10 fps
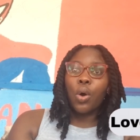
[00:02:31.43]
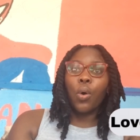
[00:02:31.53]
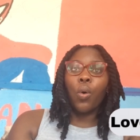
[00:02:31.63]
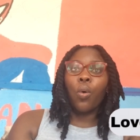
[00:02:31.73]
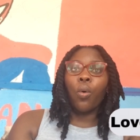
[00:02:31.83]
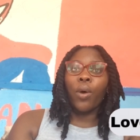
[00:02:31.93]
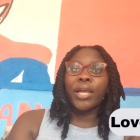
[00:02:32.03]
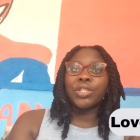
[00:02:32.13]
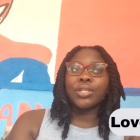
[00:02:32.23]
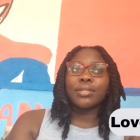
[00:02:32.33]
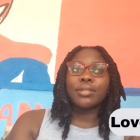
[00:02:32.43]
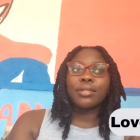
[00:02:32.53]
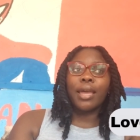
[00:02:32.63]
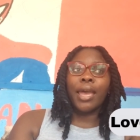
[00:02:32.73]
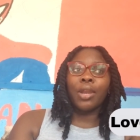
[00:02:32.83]
or I just
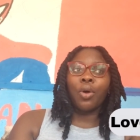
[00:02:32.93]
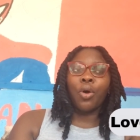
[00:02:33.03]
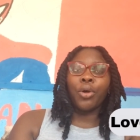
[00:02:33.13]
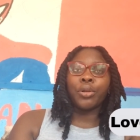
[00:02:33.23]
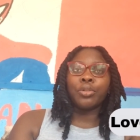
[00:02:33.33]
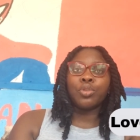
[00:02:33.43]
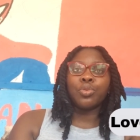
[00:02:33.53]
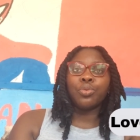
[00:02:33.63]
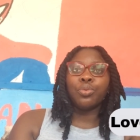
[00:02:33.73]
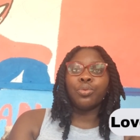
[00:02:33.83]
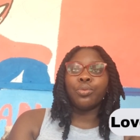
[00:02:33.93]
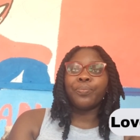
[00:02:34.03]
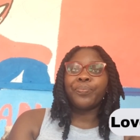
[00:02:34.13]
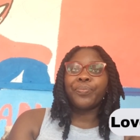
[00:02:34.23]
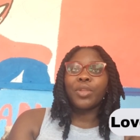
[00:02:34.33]
add on to
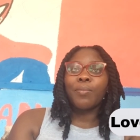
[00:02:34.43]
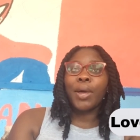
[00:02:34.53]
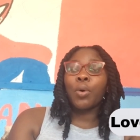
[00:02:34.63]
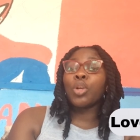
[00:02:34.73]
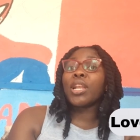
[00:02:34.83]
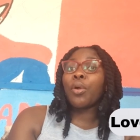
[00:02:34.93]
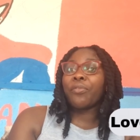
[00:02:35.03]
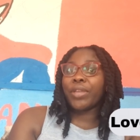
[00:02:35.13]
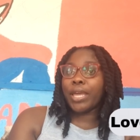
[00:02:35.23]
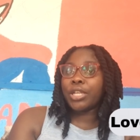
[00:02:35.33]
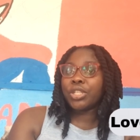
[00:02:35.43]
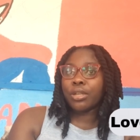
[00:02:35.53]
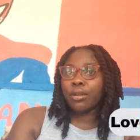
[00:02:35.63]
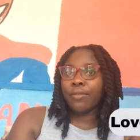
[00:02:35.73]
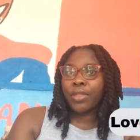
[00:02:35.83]
my own
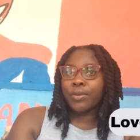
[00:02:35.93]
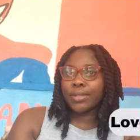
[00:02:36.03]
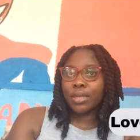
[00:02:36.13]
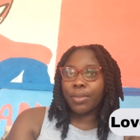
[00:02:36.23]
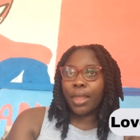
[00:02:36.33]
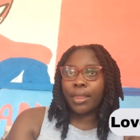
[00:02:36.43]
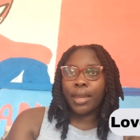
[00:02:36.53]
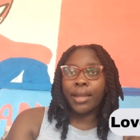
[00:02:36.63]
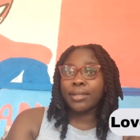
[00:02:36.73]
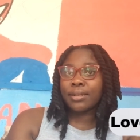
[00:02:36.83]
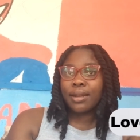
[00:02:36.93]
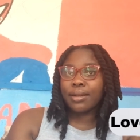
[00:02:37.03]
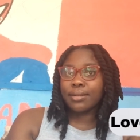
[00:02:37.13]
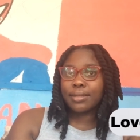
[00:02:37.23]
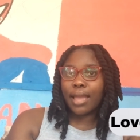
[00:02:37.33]
clarification if there was something that I didn't
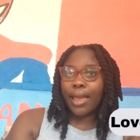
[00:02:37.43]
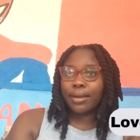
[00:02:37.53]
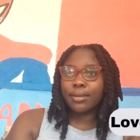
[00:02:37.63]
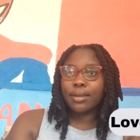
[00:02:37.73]
understand.